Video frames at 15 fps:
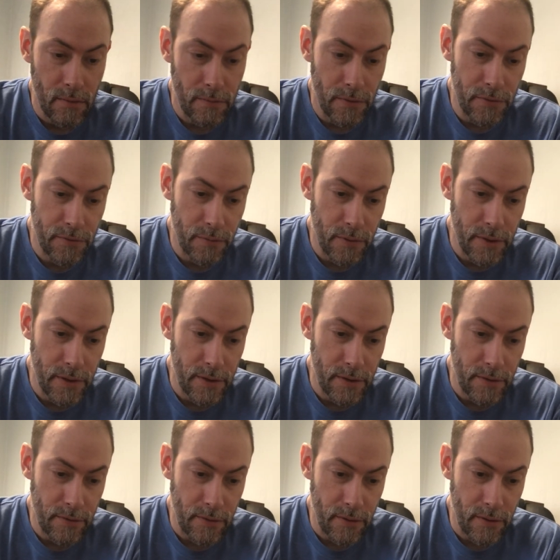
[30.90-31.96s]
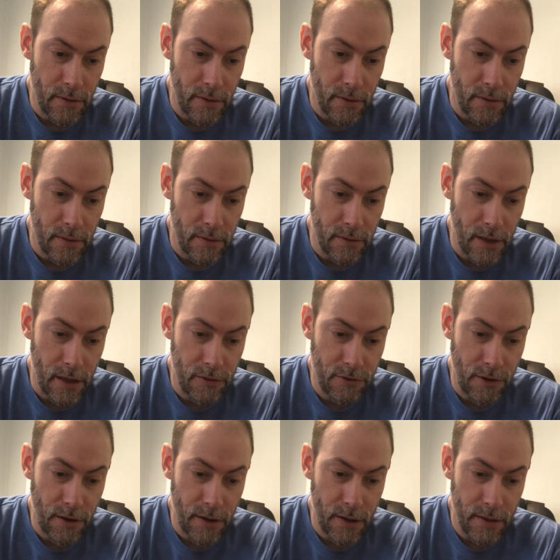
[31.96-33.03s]
First one is Don
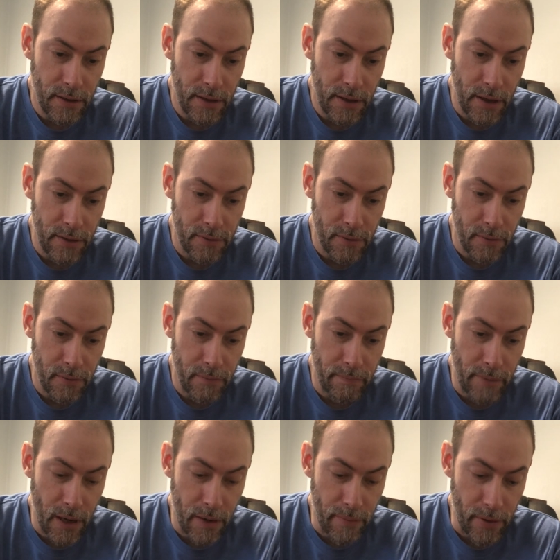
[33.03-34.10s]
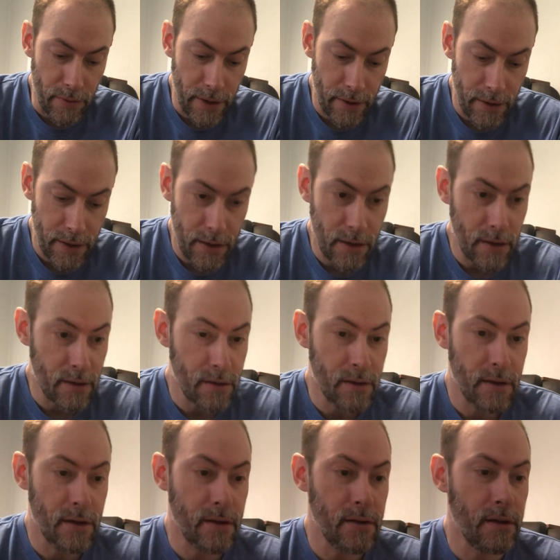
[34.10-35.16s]
Cherry and Lee Gatto Barbieri
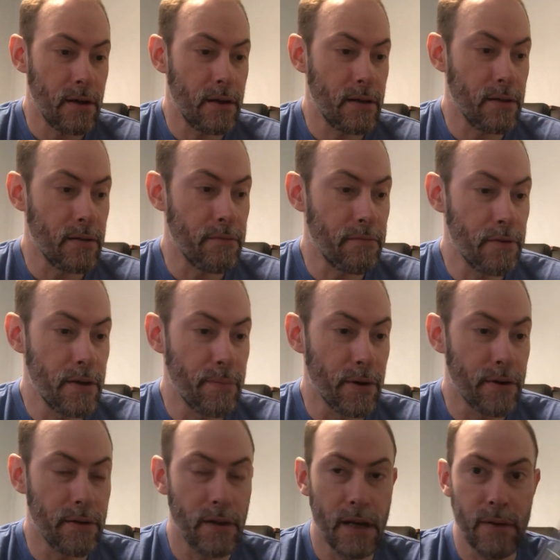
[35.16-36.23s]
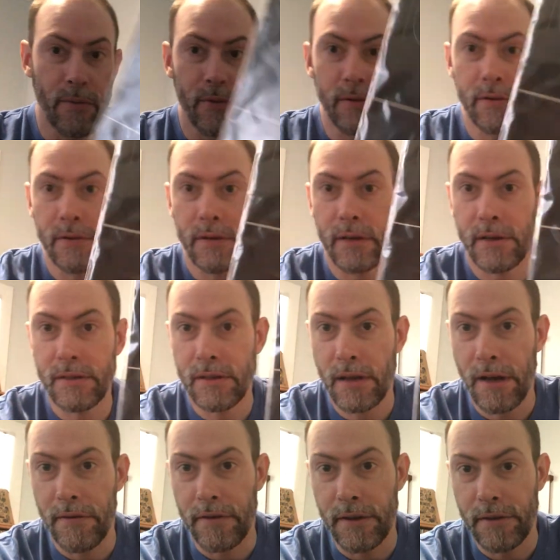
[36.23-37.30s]
on the Freebird label,
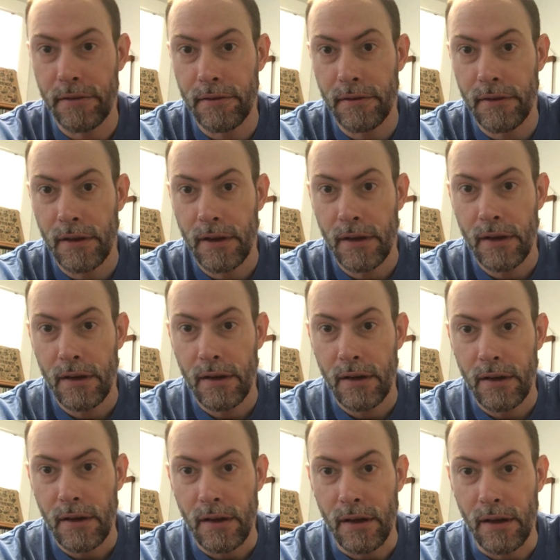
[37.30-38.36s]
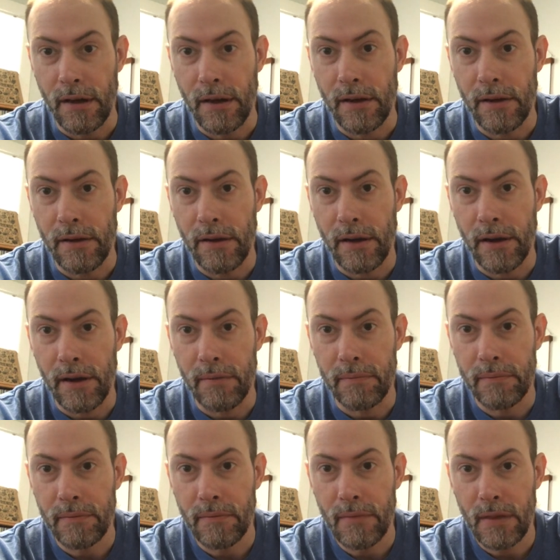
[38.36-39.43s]
Togetherness. And
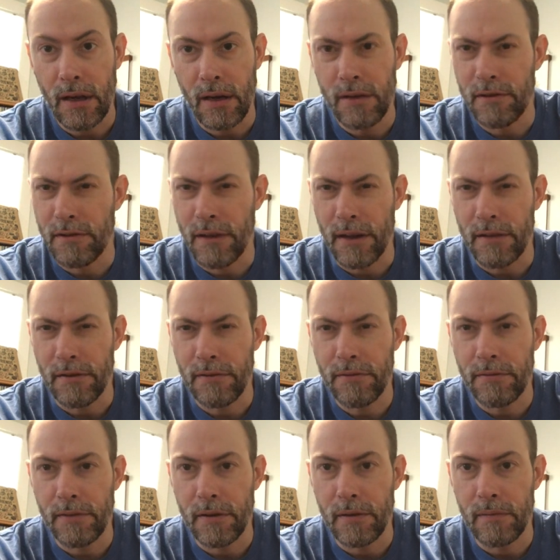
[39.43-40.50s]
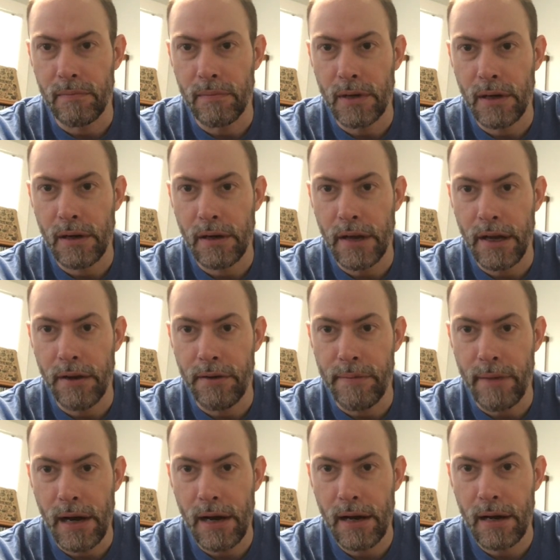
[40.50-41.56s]
I just got this from Angry
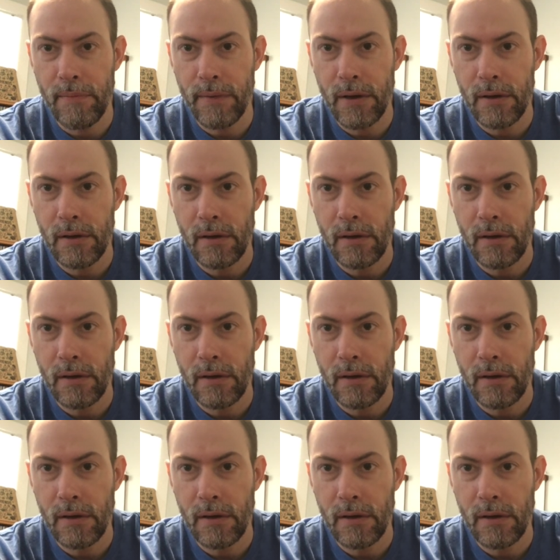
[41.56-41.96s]
Mom.